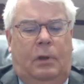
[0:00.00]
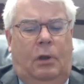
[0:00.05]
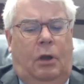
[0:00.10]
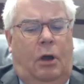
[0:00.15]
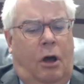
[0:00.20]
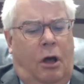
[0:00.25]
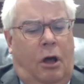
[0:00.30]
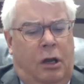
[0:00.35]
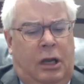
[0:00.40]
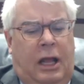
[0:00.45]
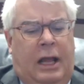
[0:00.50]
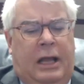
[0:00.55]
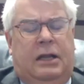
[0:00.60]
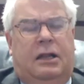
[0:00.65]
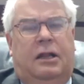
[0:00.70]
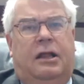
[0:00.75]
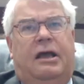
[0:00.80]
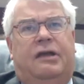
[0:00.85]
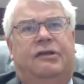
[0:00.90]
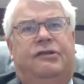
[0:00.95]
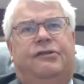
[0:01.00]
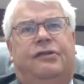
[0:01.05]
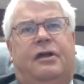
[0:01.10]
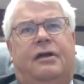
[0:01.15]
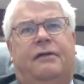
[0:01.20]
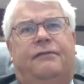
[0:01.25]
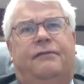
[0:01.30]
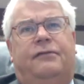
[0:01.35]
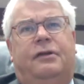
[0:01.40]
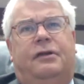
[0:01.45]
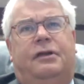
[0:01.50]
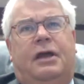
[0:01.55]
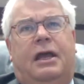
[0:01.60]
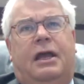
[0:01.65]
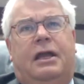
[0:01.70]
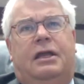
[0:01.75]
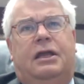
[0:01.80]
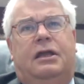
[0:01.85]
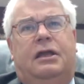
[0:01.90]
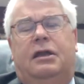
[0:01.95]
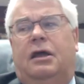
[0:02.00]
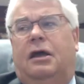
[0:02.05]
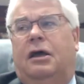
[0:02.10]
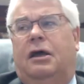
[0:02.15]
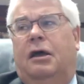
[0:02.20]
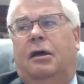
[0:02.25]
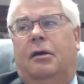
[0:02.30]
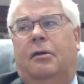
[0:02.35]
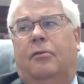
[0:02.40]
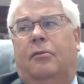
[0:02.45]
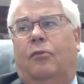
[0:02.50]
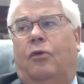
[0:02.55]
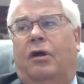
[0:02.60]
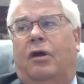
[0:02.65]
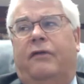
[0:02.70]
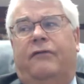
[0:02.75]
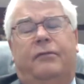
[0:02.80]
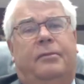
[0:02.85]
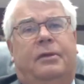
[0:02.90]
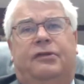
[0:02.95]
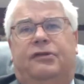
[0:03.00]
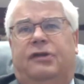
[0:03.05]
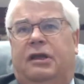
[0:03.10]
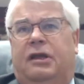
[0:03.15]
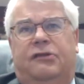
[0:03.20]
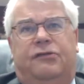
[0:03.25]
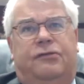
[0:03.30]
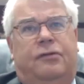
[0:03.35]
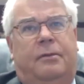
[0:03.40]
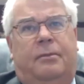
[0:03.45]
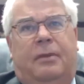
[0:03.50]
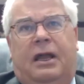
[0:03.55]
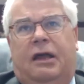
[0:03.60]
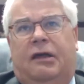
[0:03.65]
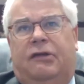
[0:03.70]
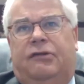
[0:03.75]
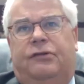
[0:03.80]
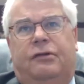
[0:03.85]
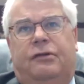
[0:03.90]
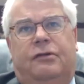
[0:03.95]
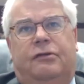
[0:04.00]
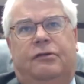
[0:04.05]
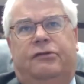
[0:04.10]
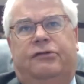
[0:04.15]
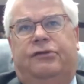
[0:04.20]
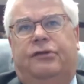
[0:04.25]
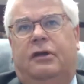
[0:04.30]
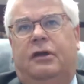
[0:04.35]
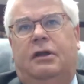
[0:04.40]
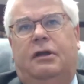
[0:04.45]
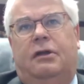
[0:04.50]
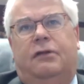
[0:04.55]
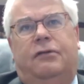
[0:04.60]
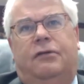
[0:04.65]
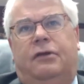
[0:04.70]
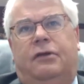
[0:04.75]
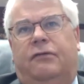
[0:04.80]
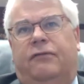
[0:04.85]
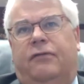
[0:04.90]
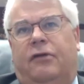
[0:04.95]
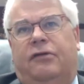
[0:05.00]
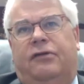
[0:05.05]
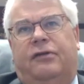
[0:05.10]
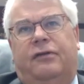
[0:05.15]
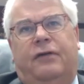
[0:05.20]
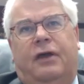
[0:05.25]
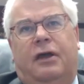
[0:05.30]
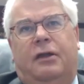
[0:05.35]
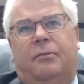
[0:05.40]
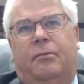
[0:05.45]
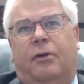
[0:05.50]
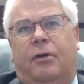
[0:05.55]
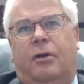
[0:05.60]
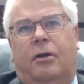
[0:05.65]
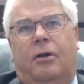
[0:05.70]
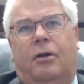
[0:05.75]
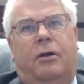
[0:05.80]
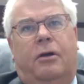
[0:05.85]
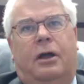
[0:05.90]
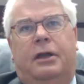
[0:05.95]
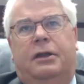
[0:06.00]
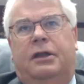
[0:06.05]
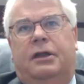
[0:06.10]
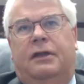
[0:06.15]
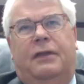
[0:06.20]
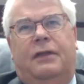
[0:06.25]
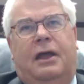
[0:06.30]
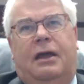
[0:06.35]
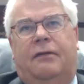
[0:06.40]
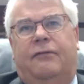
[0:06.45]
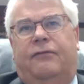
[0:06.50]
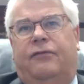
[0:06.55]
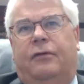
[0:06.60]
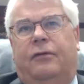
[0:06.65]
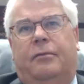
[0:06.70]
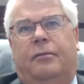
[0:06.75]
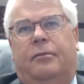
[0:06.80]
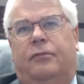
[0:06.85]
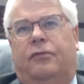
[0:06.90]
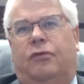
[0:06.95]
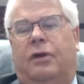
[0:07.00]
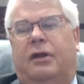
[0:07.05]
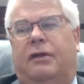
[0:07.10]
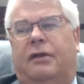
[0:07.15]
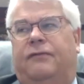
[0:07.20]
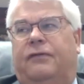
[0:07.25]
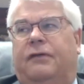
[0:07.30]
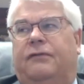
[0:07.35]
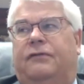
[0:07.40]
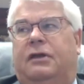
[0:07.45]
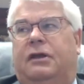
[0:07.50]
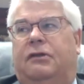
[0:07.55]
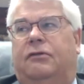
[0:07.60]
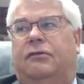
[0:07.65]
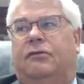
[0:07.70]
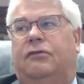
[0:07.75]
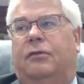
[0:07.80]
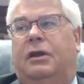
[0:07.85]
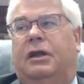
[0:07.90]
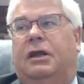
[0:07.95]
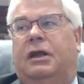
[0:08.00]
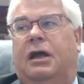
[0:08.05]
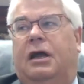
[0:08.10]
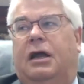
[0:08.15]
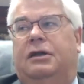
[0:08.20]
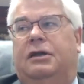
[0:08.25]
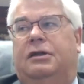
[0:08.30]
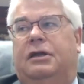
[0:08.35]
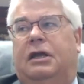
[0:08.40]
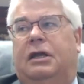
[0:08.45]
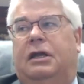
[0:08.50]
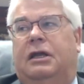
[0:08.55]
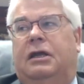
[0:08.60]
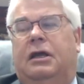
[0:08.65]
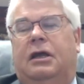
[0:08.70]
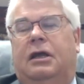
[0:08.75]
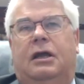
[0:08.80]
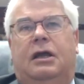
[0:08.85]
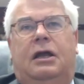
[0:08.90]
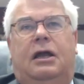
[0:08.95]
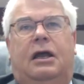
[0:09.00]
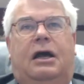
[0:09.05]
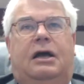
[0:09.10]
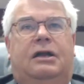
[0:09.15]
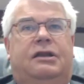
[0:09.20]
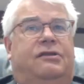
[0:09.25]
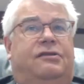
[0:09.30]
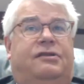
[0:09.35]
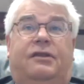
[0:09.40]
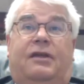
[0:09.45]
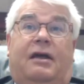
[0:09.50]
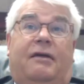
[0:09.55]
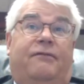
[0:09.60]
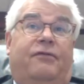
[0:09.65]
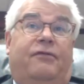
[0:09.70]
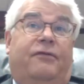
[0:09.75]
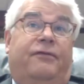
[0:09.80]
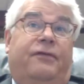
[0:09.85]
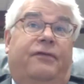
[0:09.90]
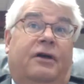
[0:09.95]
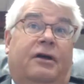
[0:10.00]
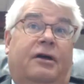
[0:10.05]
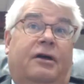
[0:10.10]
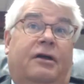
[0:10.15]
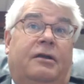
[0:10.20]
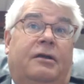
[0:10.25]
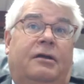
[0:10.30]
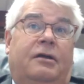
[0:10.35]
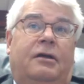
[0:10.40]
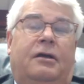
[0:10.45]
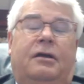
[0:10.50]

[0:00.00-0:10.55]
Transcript: online classes I've taken, one of them is a history master's through the University of Edinburgh. I did that from 2015 through 2019. I just did that for fun.